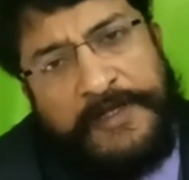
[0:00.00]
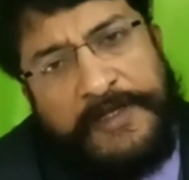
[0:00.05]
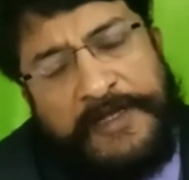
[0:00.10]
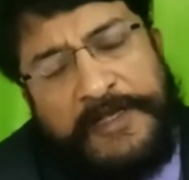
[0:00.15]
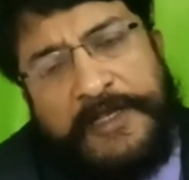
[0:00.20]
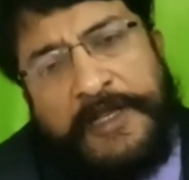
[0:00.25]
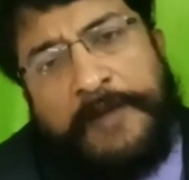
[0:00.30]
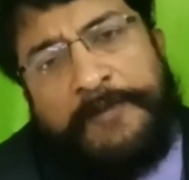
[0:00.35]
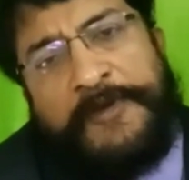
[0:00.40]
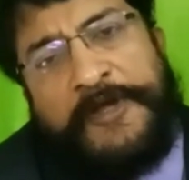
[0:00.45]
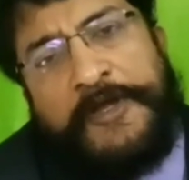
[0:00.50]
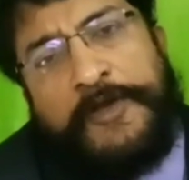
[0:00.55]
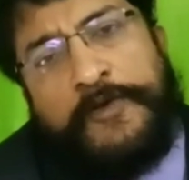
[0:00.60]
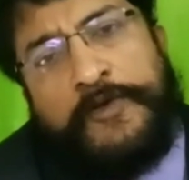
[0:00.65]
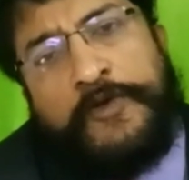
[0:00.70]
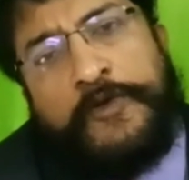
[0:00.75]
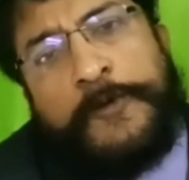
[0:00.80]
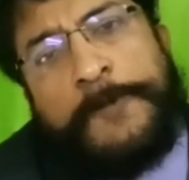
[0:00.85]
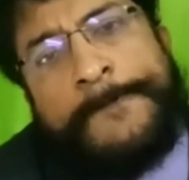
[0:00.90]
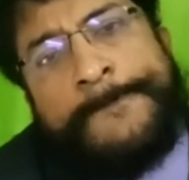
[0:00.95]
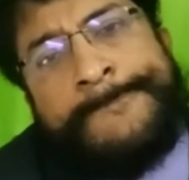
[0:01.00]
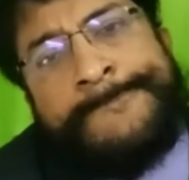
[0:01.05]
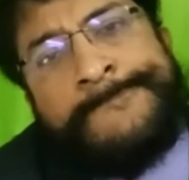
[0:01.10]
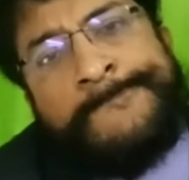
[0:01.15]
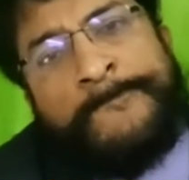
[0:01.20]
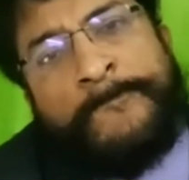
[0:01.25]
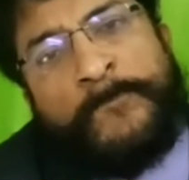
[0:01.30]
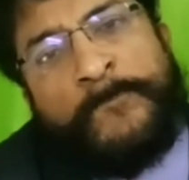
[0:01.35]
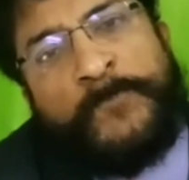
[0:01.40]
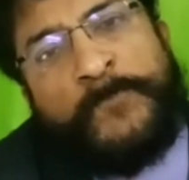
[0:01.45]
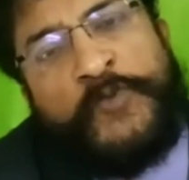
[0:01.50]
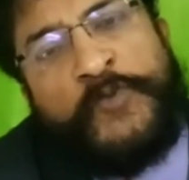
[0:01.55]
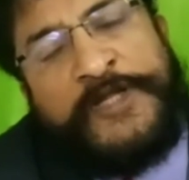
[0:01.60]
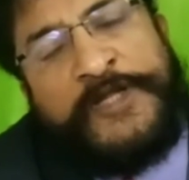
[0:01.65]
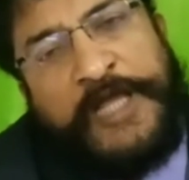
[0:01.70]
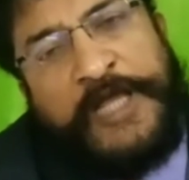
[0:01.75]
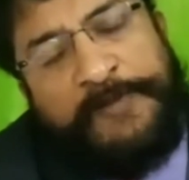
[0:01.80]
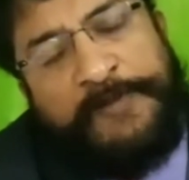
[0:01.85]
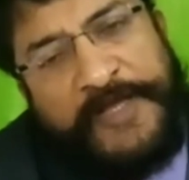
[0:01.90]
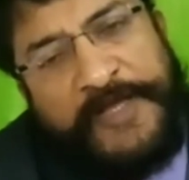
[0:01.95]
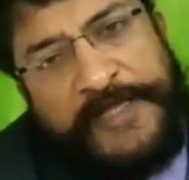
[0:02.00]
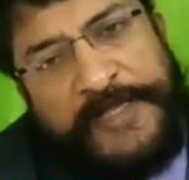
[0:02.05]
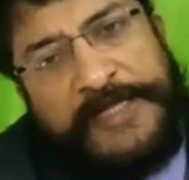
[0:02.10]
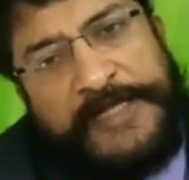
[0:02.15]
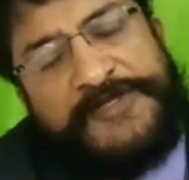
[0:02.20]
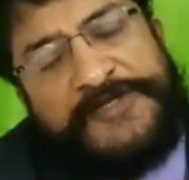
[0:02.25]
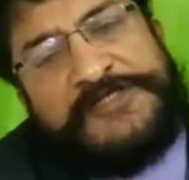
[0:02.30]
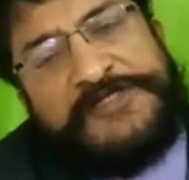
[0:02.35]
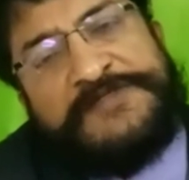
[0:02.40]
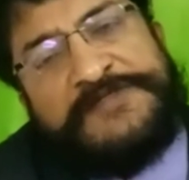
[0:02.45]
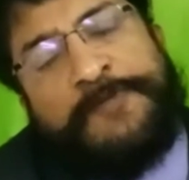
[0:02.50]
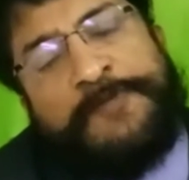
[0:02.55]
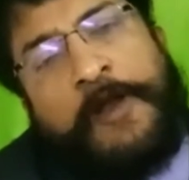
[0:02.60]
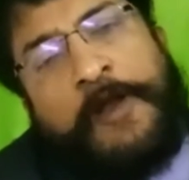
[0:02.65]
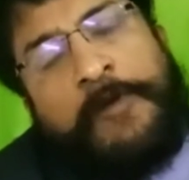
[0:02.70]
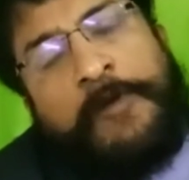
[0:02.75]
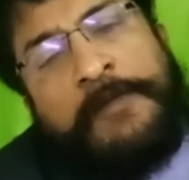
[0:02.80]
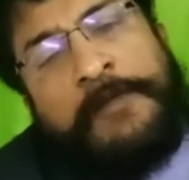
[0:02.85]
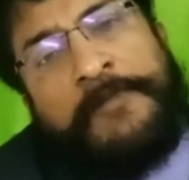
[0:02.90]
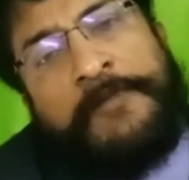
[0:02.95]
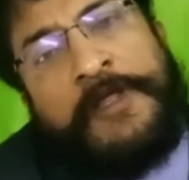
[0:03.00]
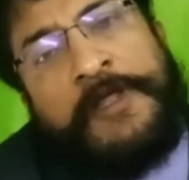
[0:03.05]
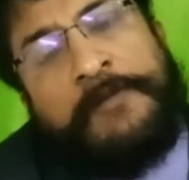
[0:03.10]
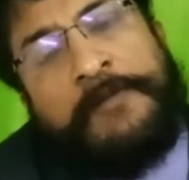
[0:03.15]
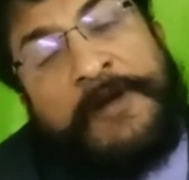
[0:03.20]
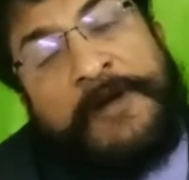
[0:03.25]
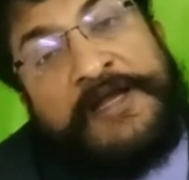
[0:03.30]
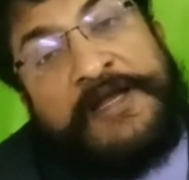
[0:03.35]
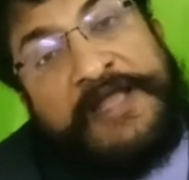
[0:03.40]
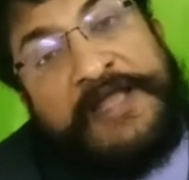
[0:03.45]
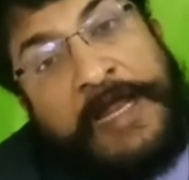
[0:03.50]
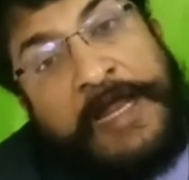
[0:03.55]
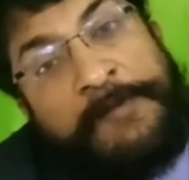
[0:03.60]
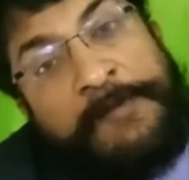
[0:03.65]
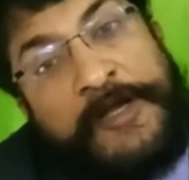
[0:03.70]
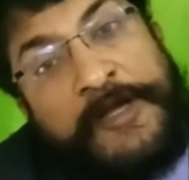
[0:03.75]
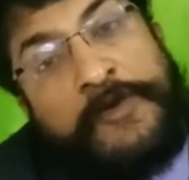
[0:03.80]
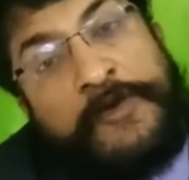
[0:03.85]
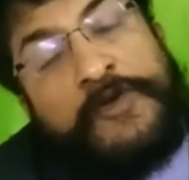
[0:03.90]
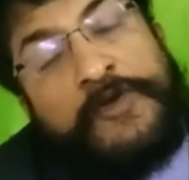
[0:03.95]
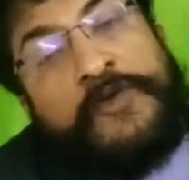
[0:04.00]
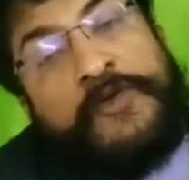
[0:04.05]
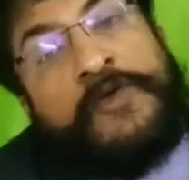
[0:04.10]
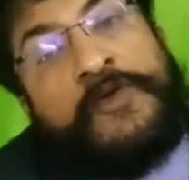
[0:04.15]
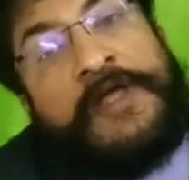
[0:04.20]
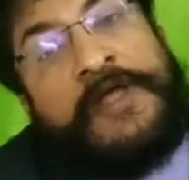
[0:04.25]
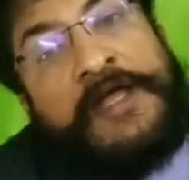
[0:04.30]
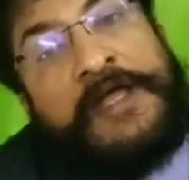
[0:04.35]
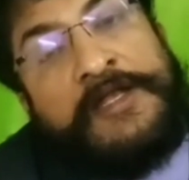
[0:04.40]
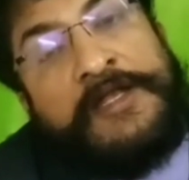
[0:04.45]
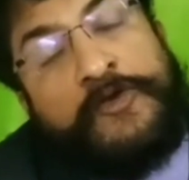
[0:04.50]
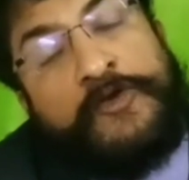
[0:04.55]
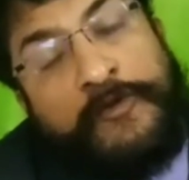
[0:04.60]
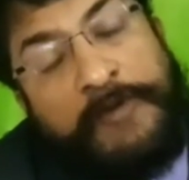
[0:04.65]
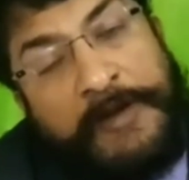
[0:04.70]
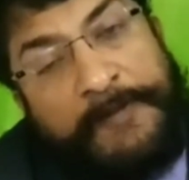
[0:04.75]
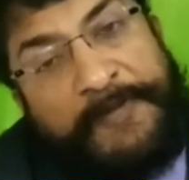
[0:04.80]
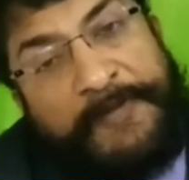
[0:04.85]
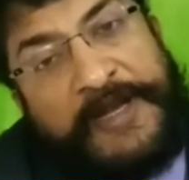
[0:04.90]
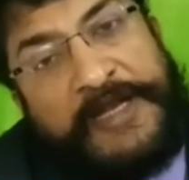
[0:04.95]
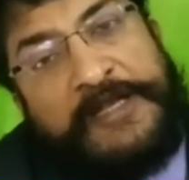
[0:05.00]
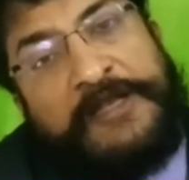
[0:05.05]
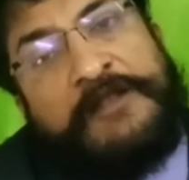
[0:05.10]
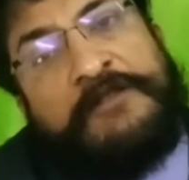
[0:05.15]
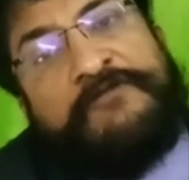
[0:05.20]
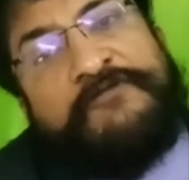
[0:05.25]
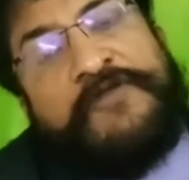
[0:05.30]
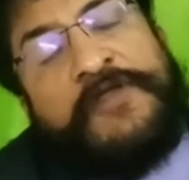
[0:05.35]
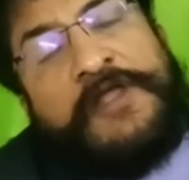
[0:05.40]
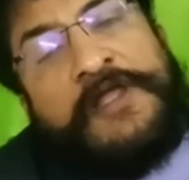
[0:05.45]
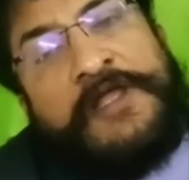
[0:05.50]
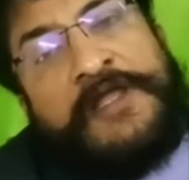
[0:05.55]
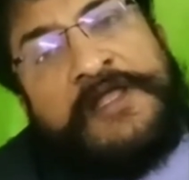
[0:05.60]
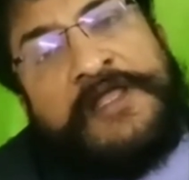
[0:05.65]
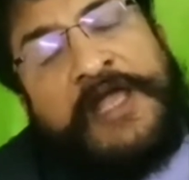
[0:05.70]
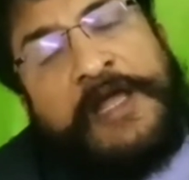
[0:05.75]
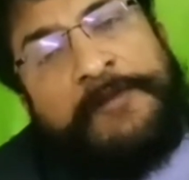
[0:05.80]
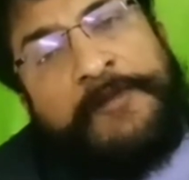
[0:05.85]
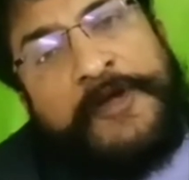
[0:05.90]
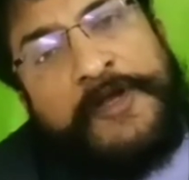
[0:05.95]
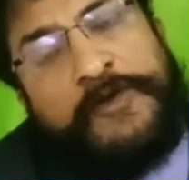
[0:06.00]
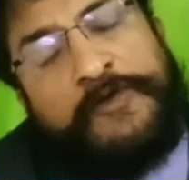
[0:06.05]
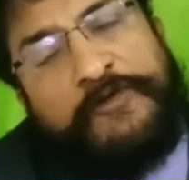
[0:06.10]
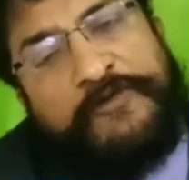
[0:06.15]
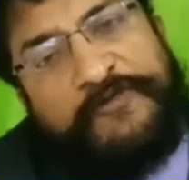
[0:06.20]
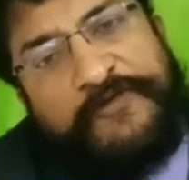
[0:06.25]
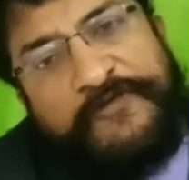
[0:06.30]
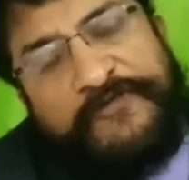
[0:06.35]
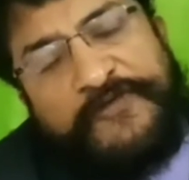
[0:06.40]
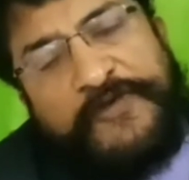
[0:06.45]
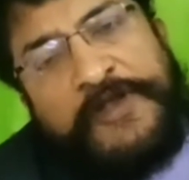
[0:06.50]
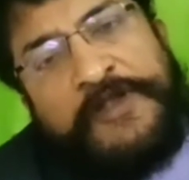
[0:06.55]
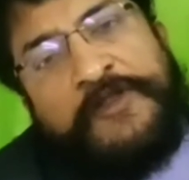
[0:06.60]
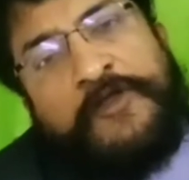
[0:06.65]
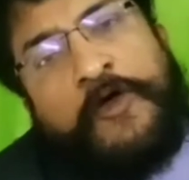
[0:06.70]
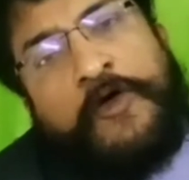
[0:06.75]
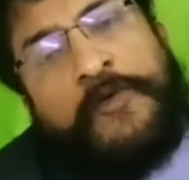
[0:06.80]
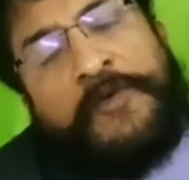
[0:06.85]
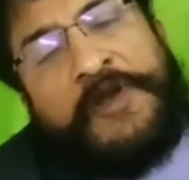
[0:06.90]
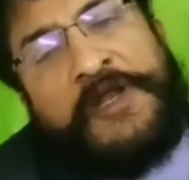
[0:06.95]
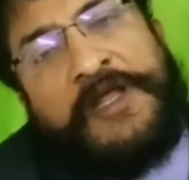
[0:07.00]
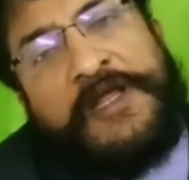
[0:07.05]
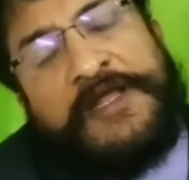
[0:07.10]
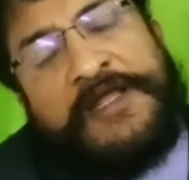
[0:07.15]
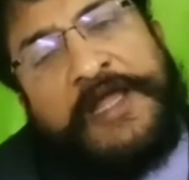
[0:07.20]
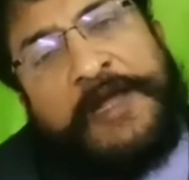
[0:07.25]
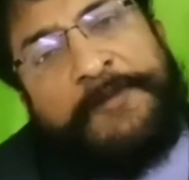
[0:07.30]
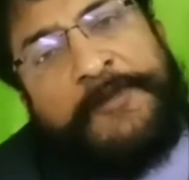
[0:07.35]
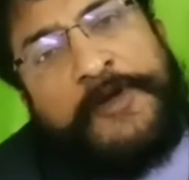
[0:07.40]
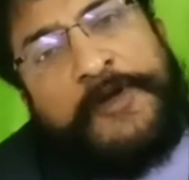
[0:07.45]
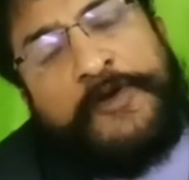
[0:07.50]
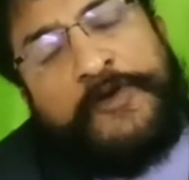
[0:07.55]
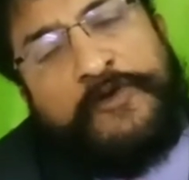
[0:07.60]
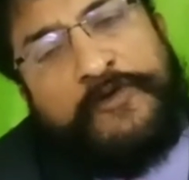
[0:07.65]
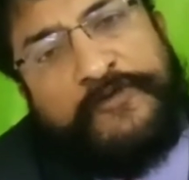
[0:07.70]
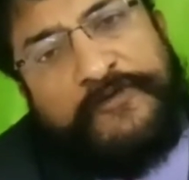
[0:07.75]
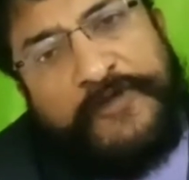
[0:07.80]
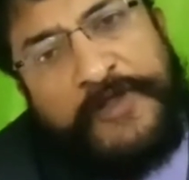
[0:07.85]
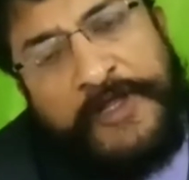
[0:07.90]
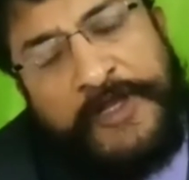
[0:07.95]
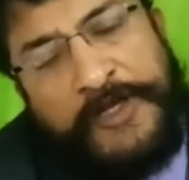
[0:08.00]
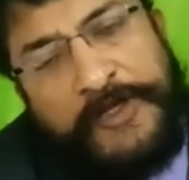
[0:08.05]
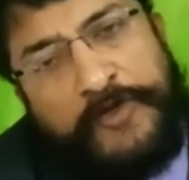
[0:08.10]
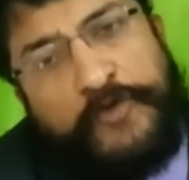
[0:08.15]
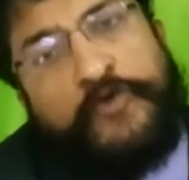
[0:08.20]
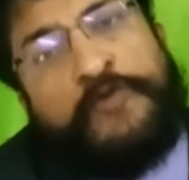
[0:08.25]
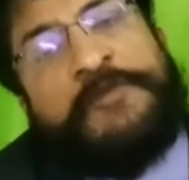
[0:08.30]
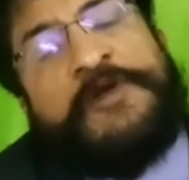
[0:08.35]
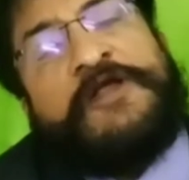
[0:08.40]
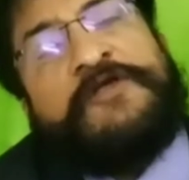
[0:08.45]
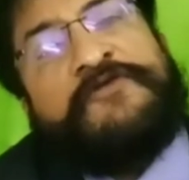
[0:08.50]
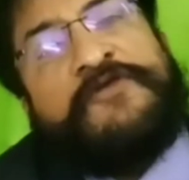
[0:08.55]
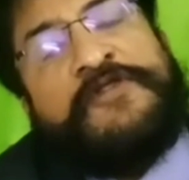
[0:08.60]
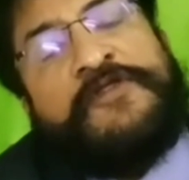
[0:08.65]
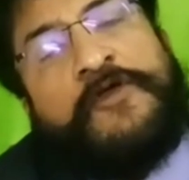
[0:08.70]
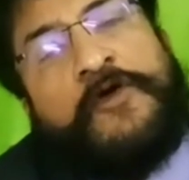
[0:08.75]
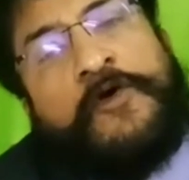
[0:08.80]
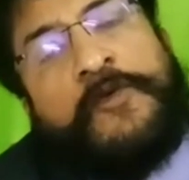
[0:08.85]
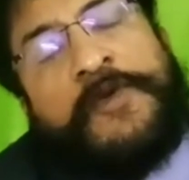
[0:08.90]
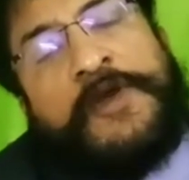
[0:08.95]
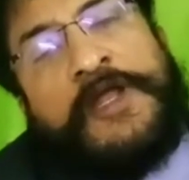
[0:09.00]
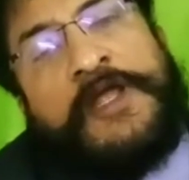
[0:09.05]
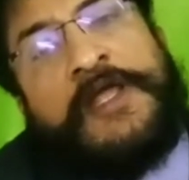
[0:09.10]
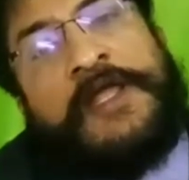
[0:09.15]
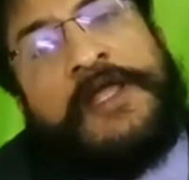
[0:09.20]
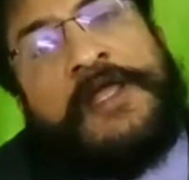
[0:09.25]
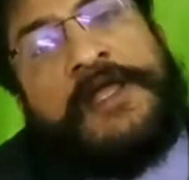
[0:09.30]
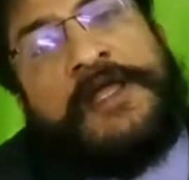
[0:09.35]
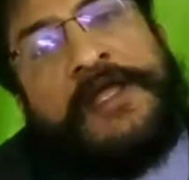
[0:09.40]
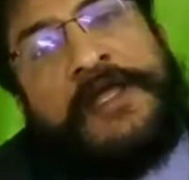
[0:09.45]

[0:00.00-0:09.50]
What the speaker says: It can be a gaseous problem, but it can be due to tubal pregnancy, it can be due to cyst in the ovary, it can be due to tumors in the ovary,